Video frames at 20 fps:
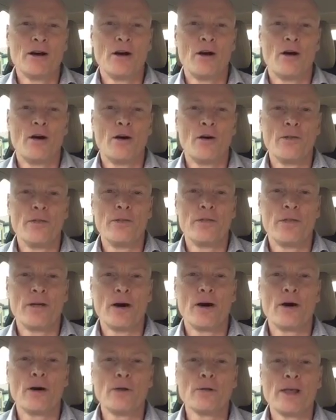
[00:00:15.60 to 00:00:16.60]
on the
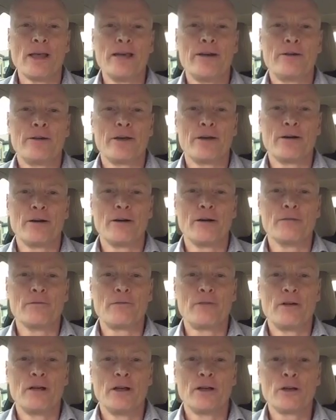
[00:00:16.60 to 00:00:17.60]
whole area
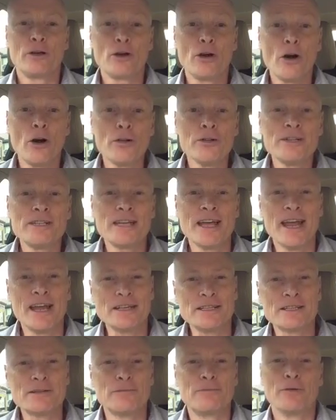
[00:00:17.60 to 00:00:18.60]
of
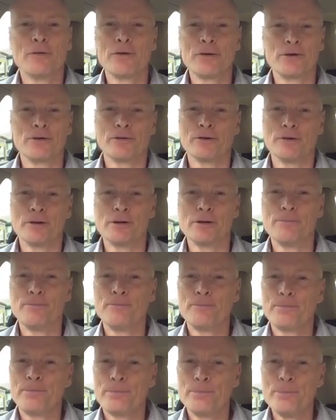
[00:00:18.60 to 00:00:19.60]
content for your
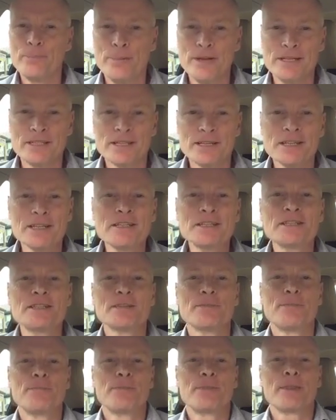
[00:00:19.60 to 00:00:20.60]
business
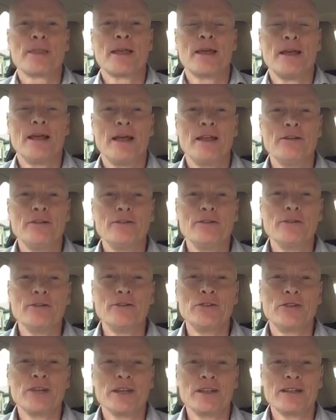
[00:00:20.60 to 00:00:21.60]
and
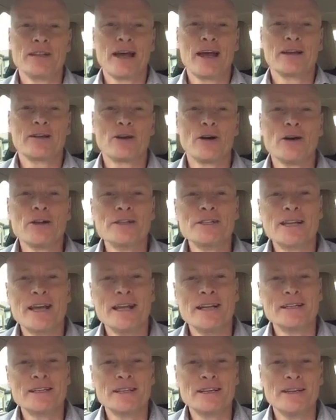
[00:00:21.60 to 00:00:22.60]
using that
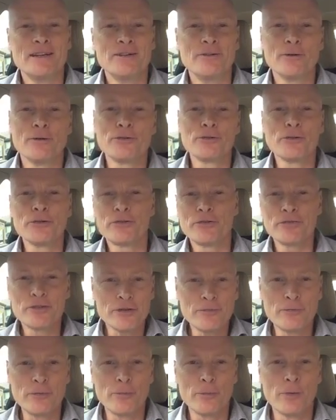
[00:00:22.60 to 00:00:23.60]
content in all sorts of
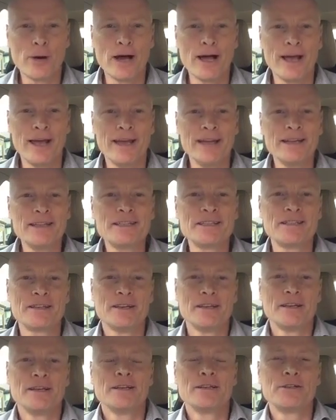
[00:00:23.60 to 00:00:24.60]
different ways
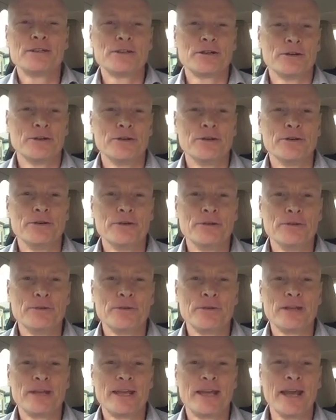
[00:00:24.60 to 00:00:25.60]

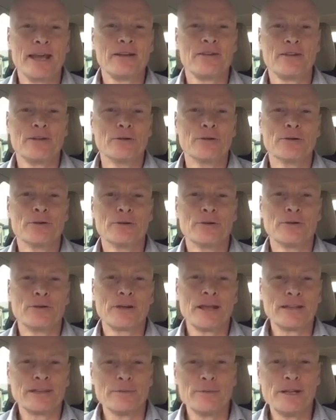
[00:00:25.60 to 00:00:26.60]
to get
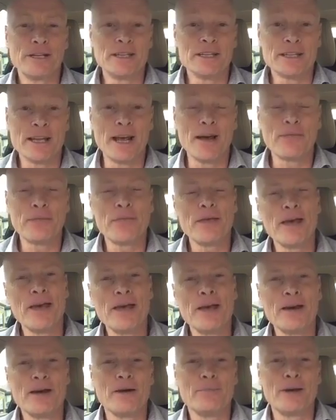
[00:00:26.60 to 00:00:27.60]
the message out
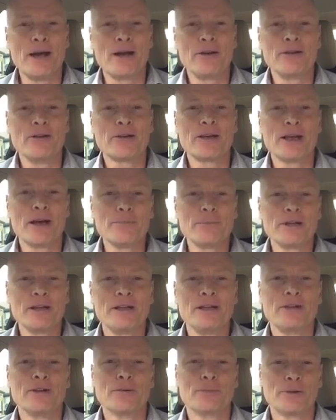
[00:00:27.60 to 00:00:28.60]
there about your
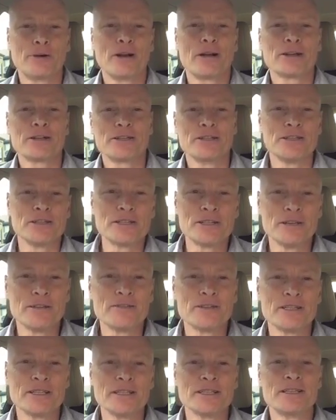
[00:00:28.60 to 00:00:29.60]
company, your products and
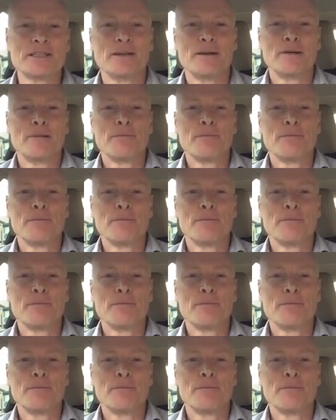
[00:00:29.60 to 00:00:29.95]
services,